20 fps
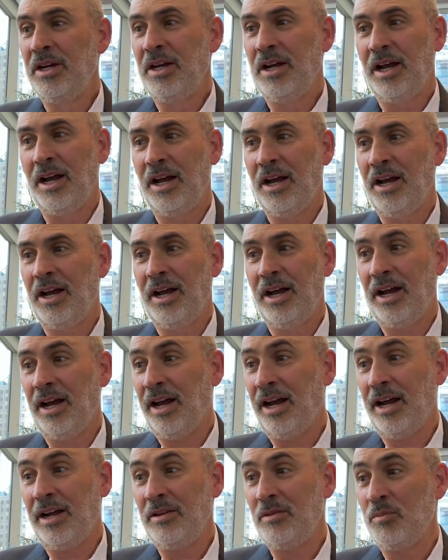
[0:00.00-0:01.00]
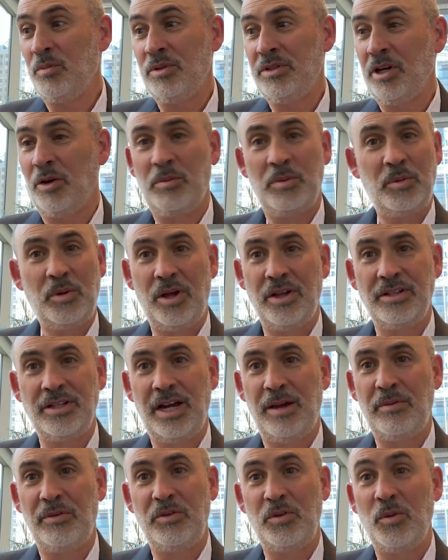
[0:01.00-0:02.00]
I would tell people all the
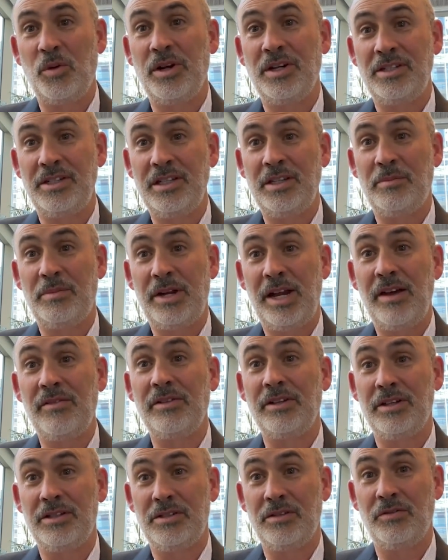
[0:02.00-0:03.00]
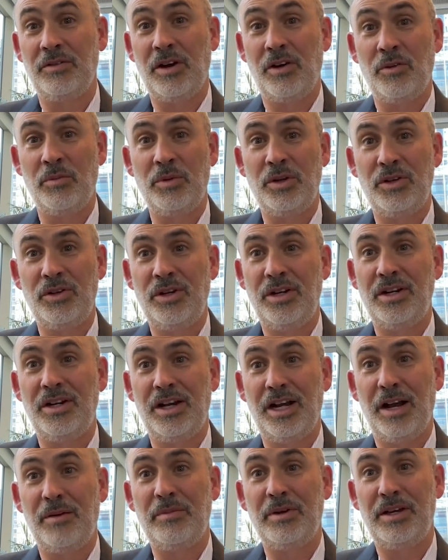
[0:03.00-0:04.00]
time, if you want to see the benevolence of government, you need to
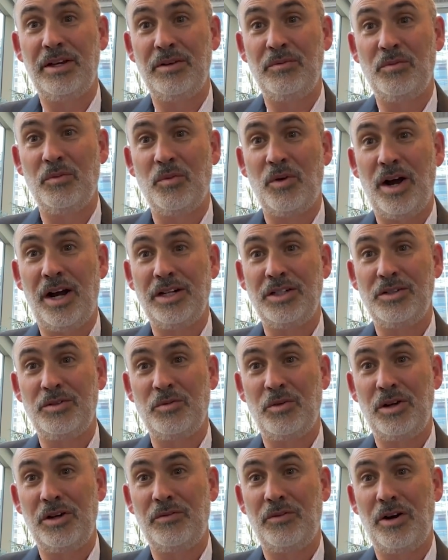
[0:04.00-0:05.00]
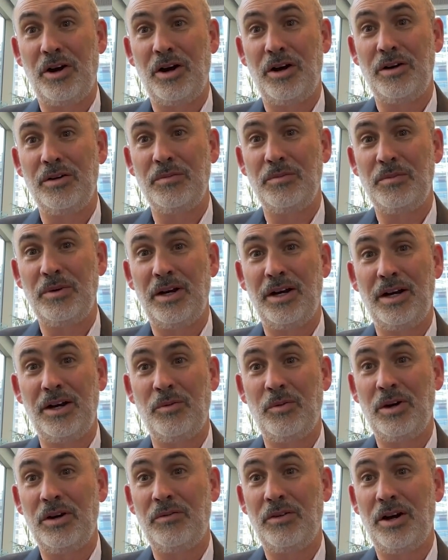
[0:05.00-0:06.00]
come and watch one of
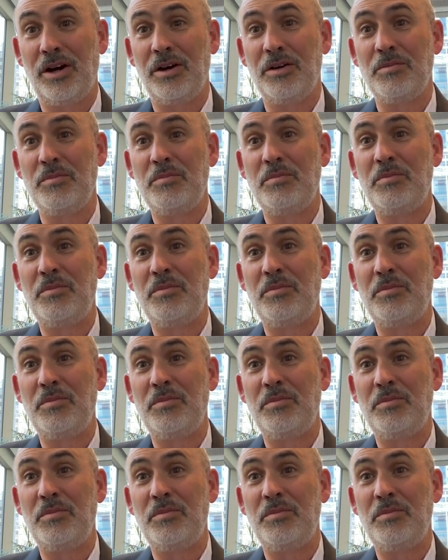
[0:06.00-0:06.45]
our